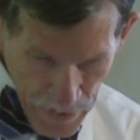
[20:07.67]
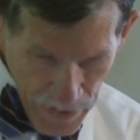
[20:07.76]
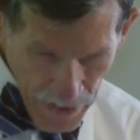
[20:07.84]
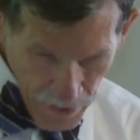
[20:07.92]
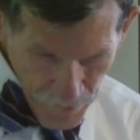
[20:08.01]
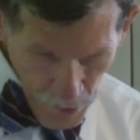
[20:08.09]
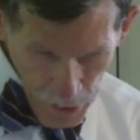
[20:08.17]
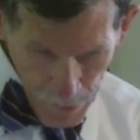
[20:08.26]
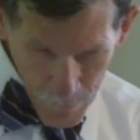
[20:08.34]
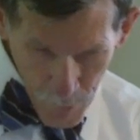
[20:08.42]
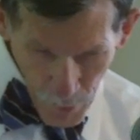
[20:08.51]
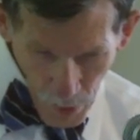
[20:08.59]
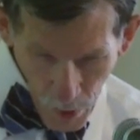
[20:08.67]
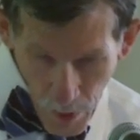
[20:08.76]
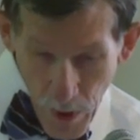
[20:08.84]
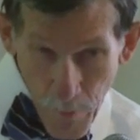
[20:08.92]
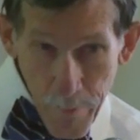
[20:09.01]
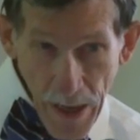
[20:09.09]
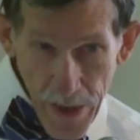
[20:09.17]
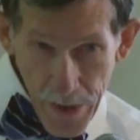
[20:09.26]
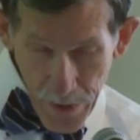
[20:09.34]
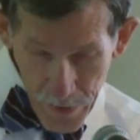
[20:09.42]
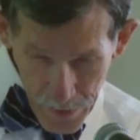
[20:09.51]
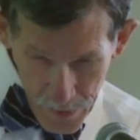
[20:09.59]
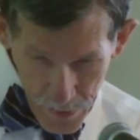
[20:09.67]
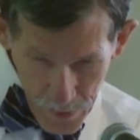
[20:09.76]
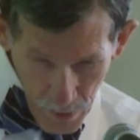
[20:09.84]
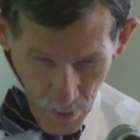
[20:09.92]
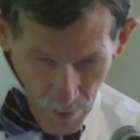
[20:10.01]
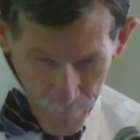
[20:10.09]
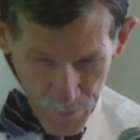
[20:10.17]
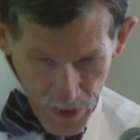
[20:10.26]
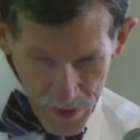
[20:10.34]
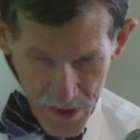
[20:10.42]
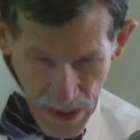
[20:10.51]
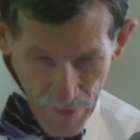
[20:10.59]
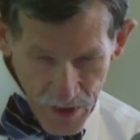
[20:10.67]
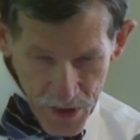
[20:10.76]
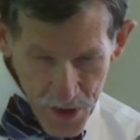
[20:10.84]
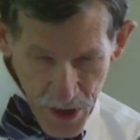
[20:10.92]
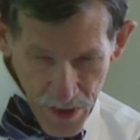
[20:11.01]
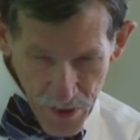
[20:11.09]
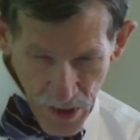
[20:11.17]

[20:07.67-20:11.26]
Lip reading: had a very May 17th